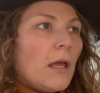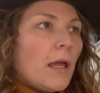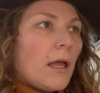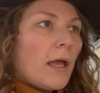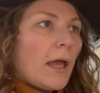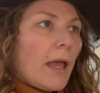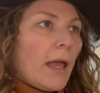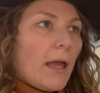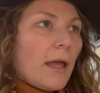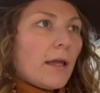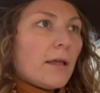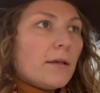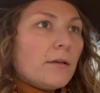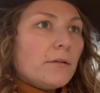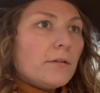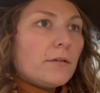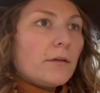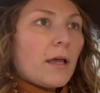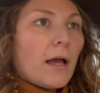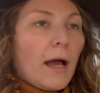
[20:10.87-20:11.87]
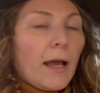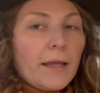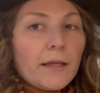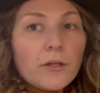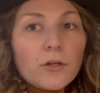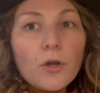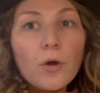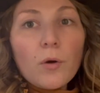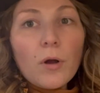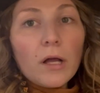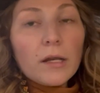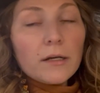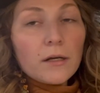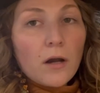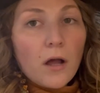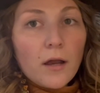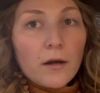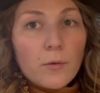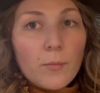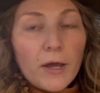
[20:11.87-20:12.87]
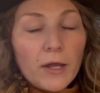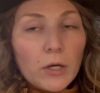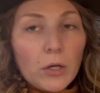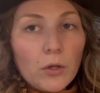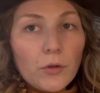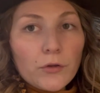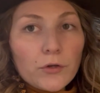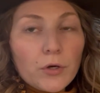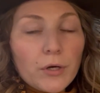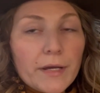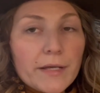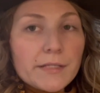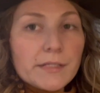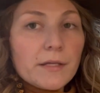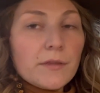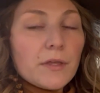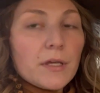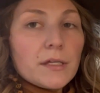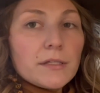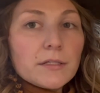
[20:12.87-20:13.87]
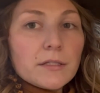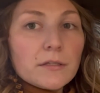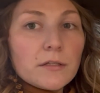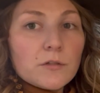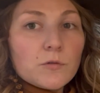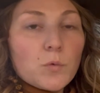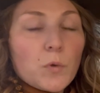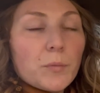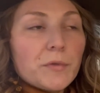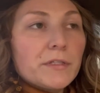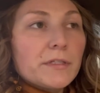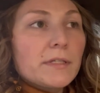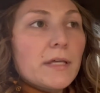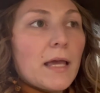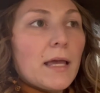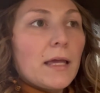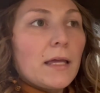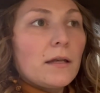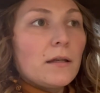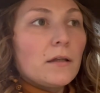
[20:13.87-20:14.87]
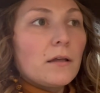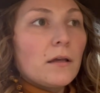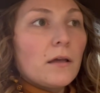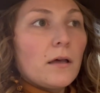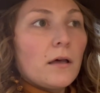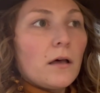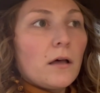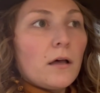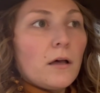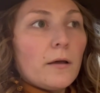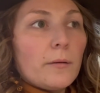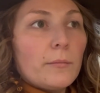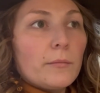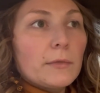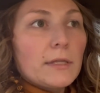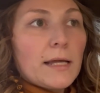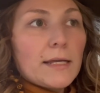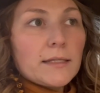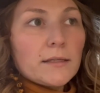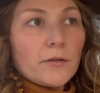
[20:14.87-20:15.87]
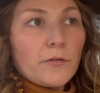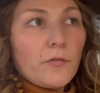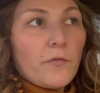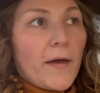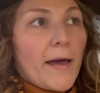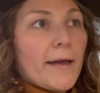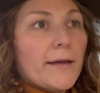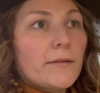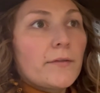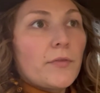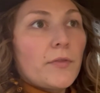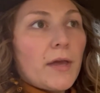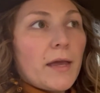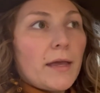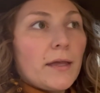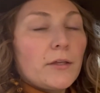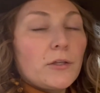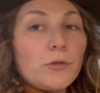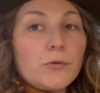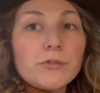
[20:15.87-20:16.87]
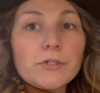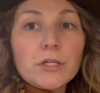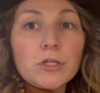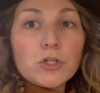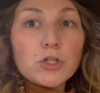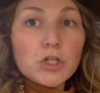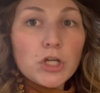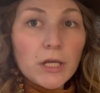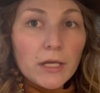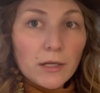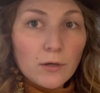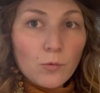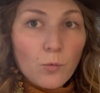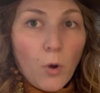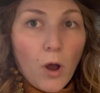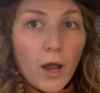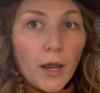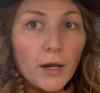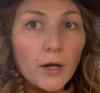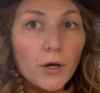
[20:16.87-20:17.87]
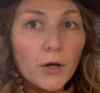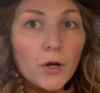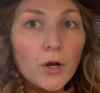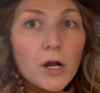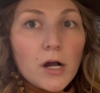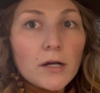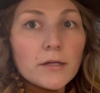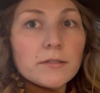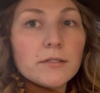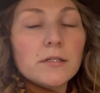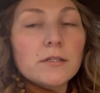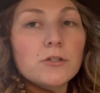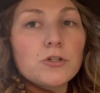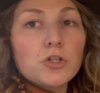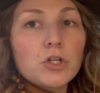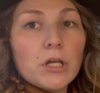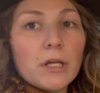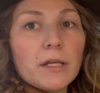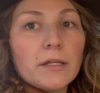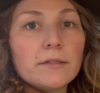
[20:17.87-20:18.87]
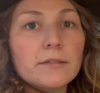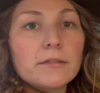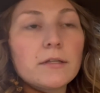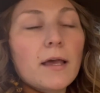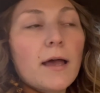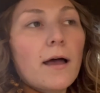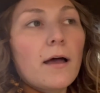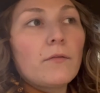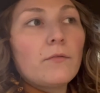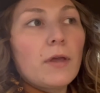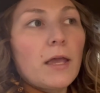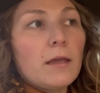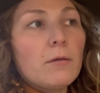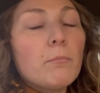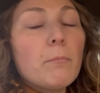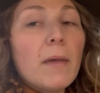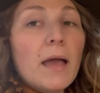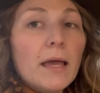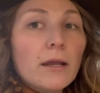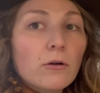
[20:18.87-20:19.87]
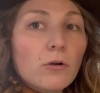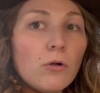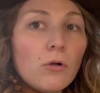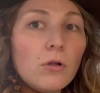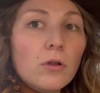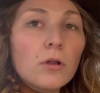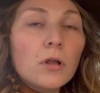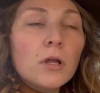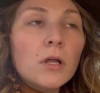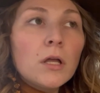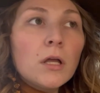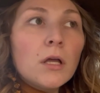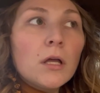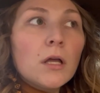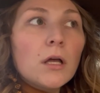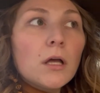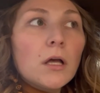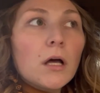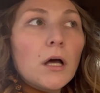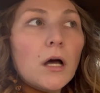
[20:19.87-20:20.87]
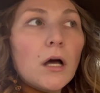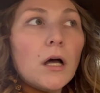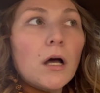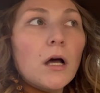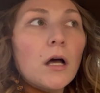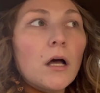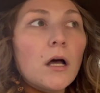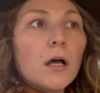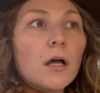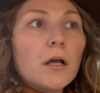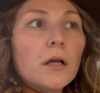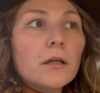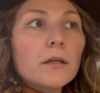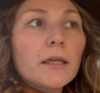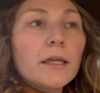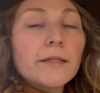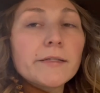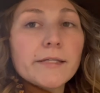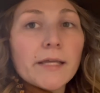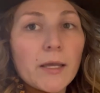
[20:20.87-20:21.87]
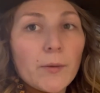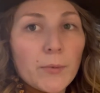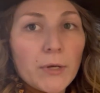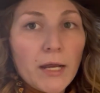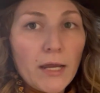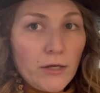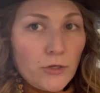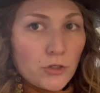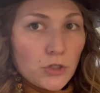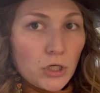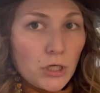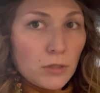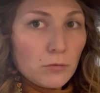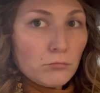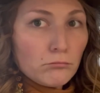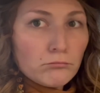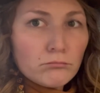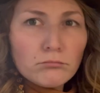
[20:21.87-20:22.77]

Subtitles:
And I could go on and on about all the crazy things that this woman said, like the fact that using chicken wire causes chickens to have a metal contamination.